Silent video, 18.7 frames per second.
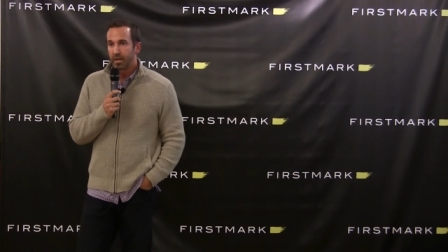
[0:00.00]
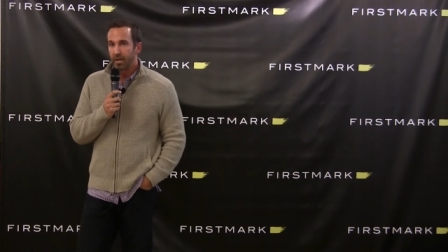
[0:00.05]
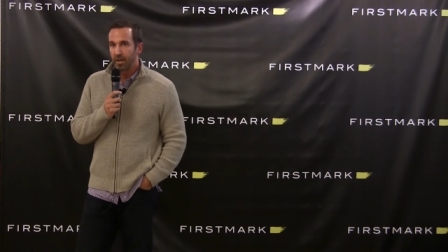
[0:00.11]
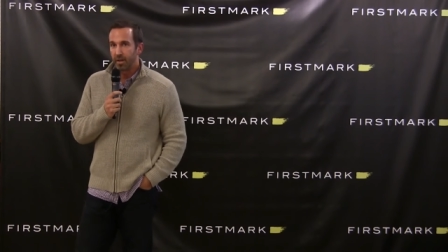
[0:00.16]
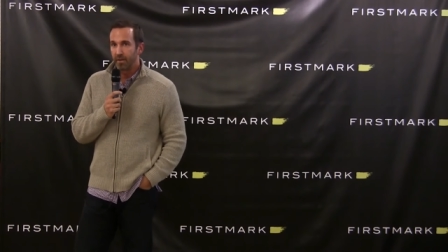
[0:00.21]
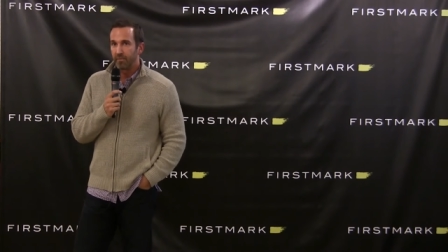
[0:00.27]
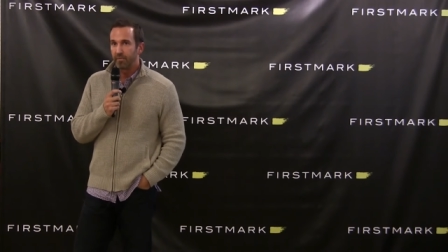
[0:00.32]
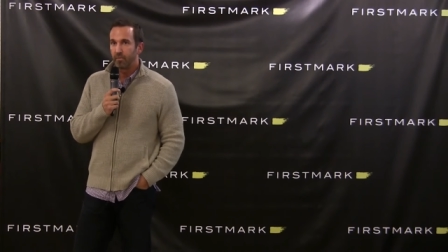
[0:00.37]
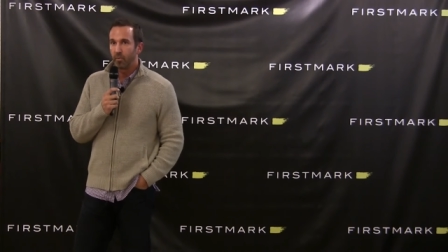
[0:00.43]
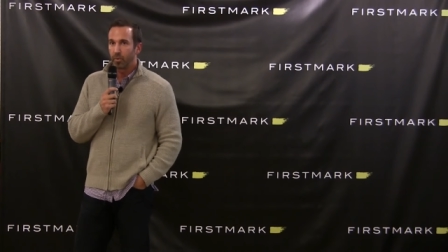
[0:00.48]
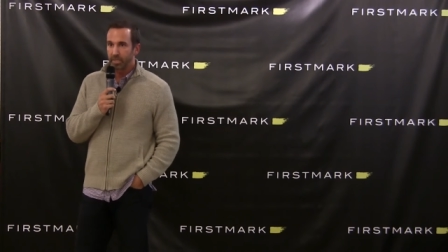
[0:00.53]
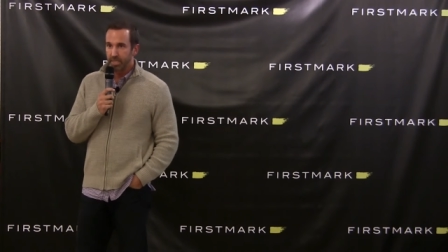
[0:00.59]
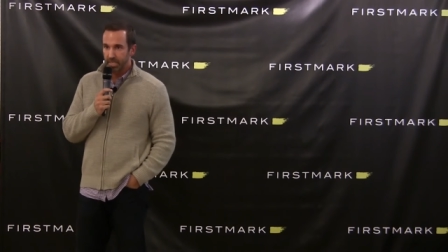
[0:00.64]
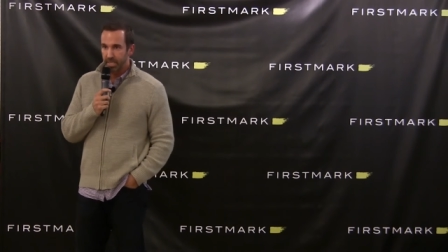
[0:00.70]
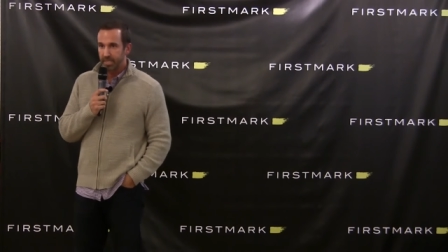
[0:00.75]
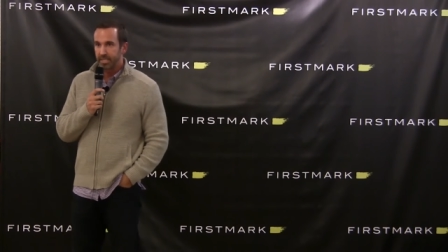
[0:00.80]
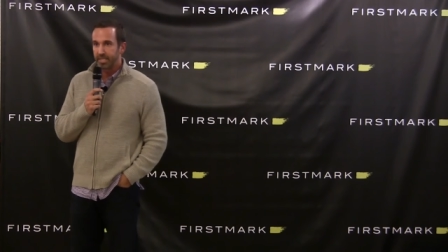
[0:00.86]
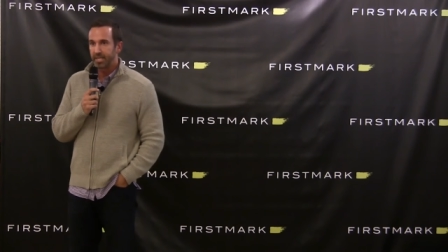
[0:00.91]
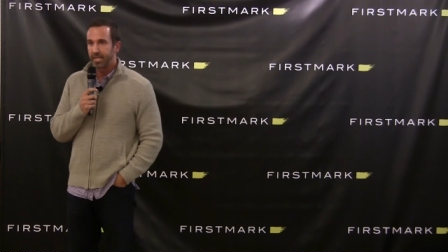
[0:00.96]
uh,
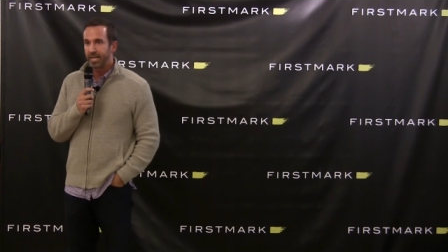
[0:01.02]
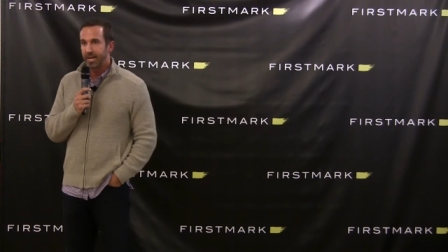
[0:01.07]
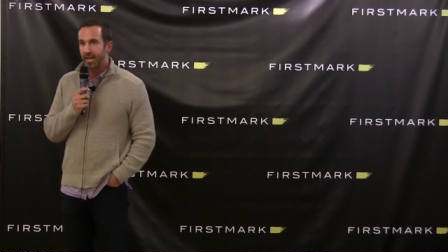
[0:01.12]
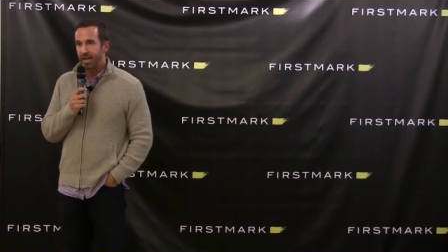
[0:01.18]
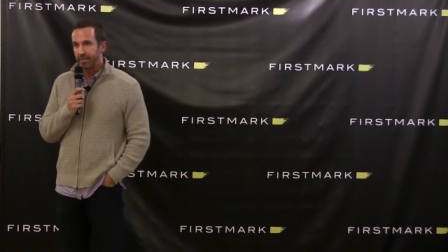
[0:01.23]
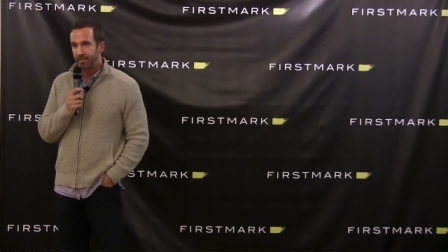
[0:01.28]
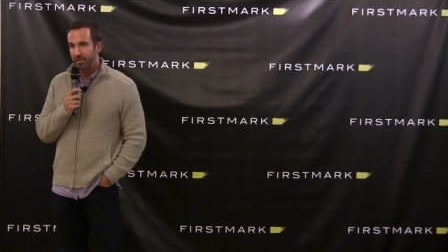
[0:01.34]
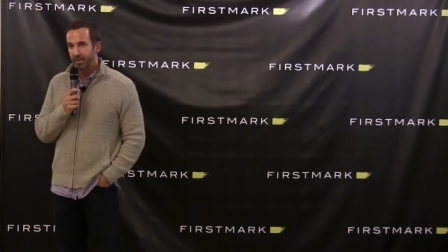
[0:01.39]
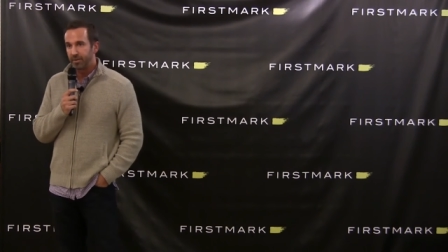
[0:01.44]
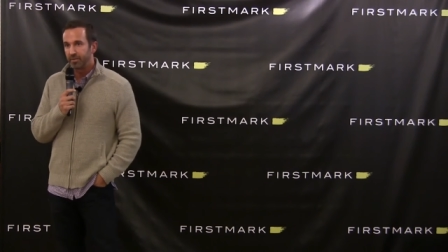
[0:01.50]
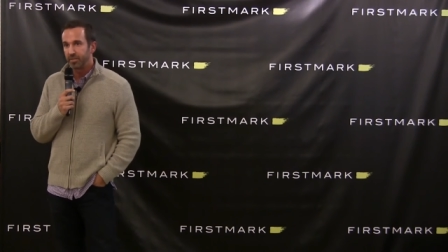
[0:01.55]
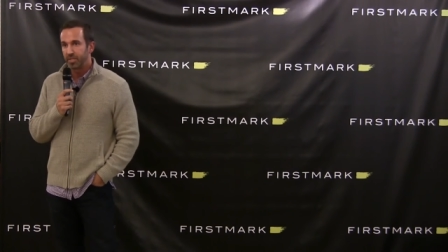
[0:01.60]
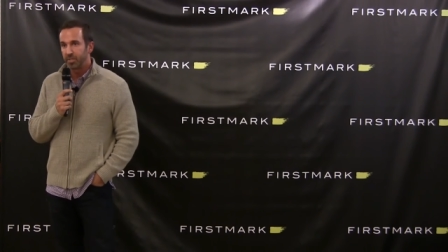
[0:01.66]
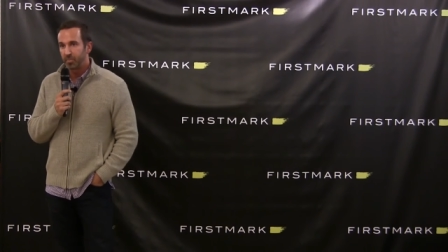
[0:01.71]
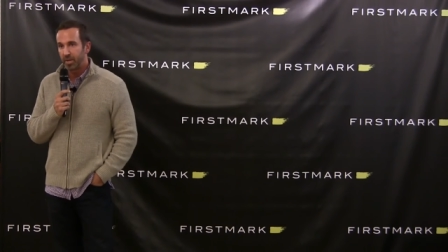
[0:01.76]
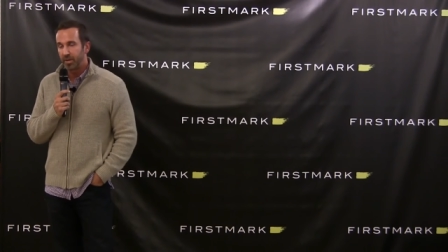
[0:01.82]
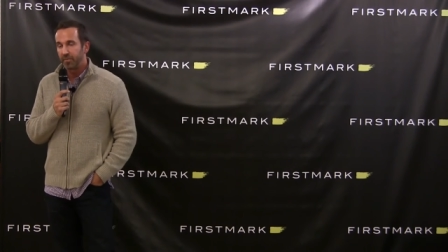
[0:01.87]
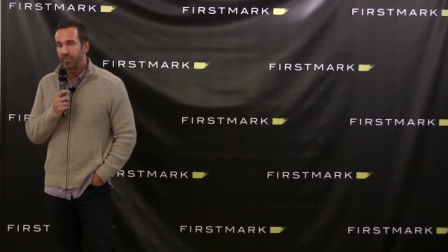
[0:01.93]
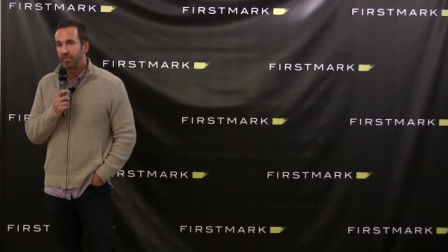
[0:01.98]
forcing us to get out there and
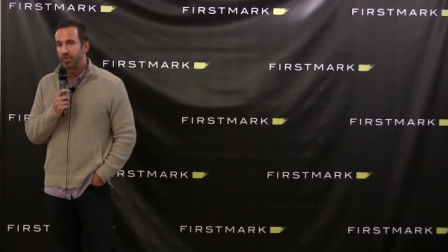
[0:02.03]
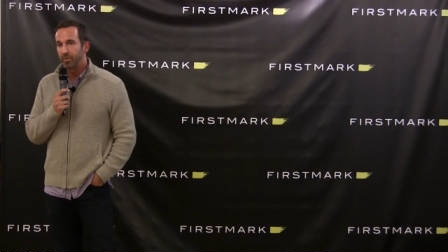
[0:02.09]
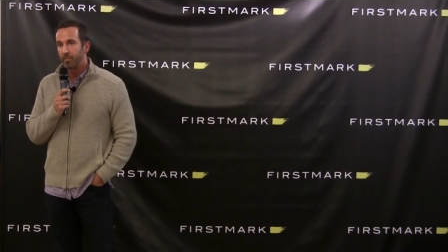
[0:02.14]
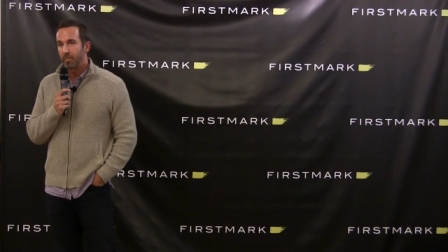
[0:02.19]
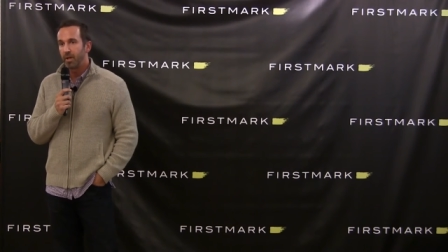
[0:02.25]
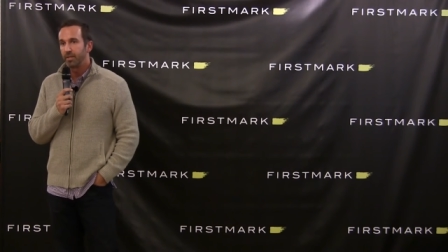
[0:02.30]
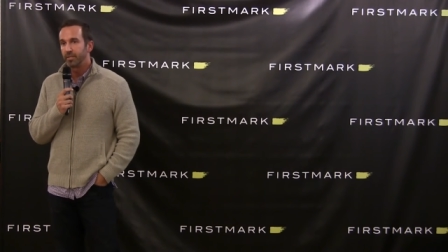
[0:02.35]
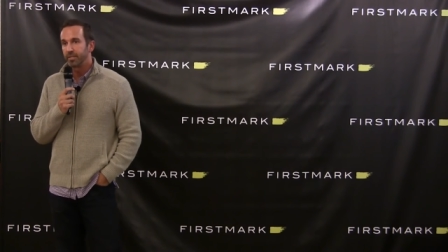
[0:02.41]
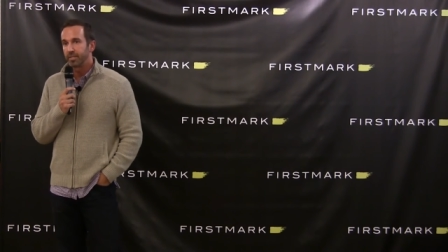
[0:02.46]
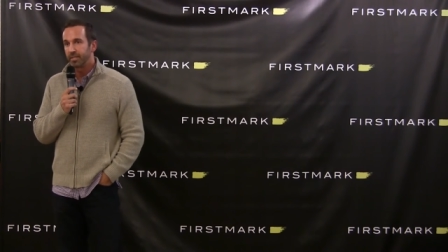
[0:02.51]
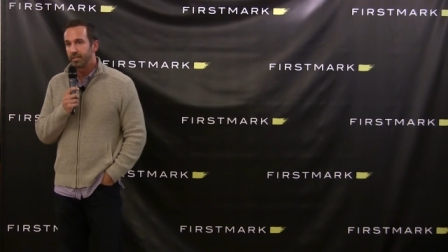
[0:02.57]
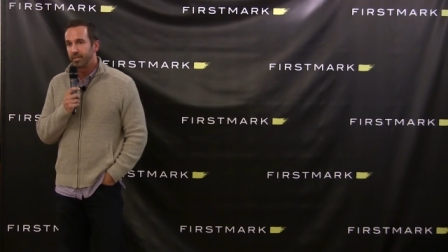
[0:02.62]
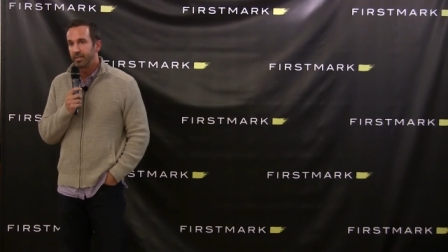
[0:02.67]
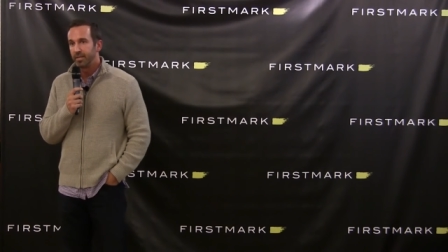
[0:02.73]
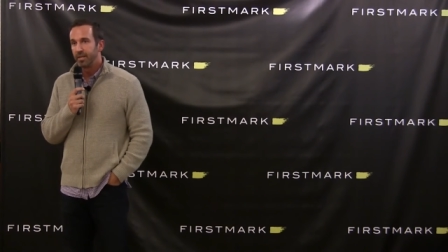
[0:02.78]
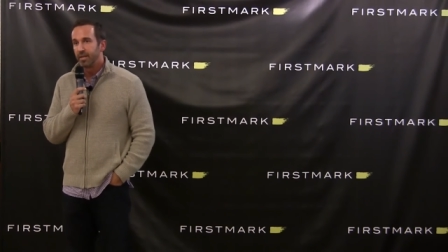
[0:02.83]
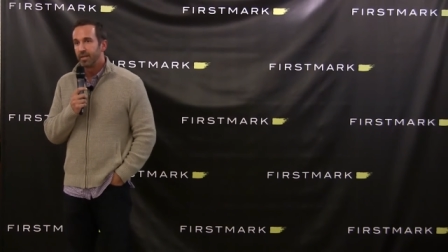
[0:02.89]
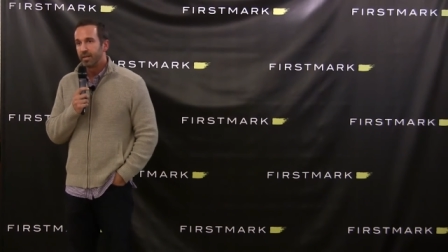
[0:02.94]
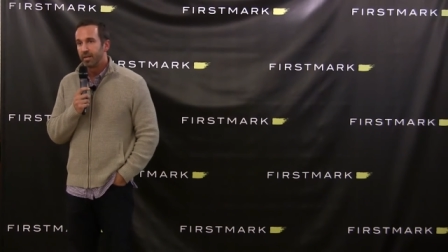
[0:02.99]
spend a few months and